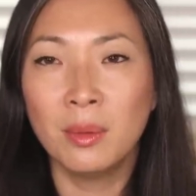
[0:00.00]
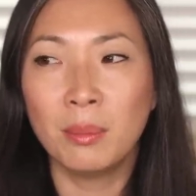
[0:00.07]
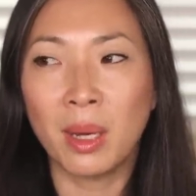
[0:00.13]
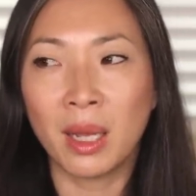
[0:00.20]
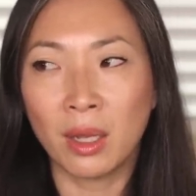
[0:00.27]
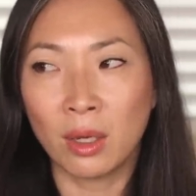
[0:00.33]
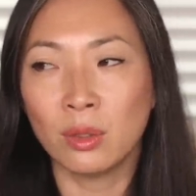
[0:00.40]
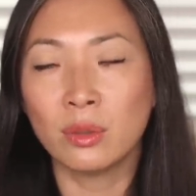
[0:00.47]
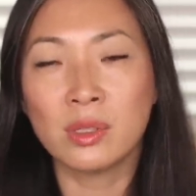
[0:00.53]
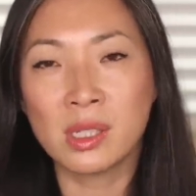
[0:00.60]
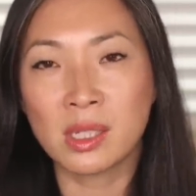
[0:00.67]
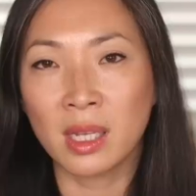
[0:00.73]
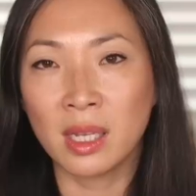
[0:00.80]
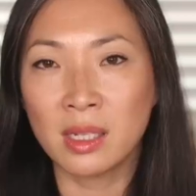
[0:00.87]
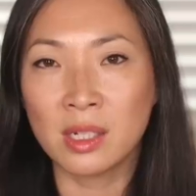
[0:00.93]
my own
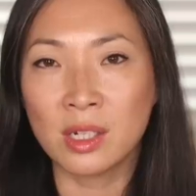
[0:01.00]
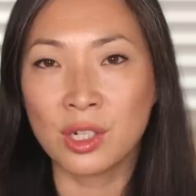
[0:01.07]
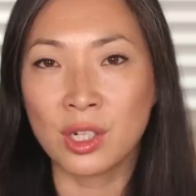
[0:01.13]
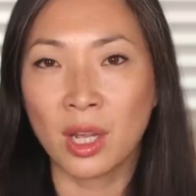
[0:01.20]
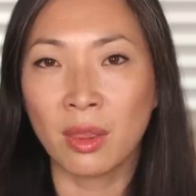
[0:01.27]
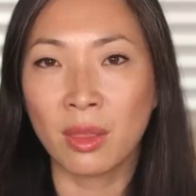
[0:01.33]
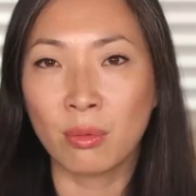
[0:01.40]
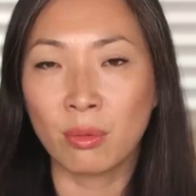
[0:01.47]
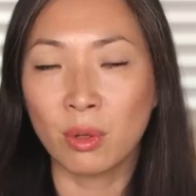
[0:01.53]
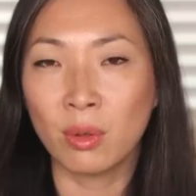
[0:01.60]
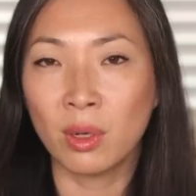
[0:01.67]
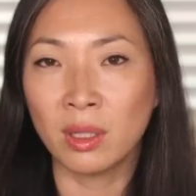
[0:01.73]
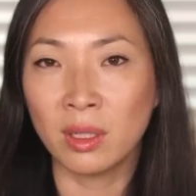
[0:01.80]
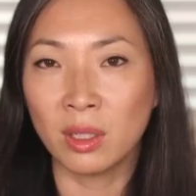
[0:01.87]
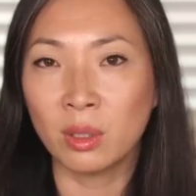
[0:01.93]
skin to shine
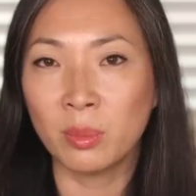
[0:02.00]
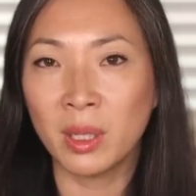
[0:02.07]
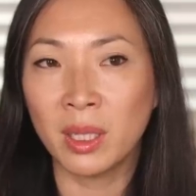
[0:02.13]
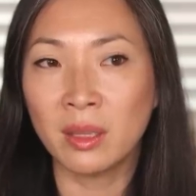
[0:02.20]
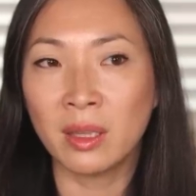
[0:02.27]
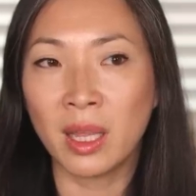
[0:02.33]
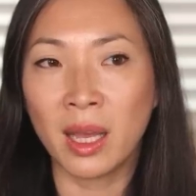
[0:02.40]
through a little bit.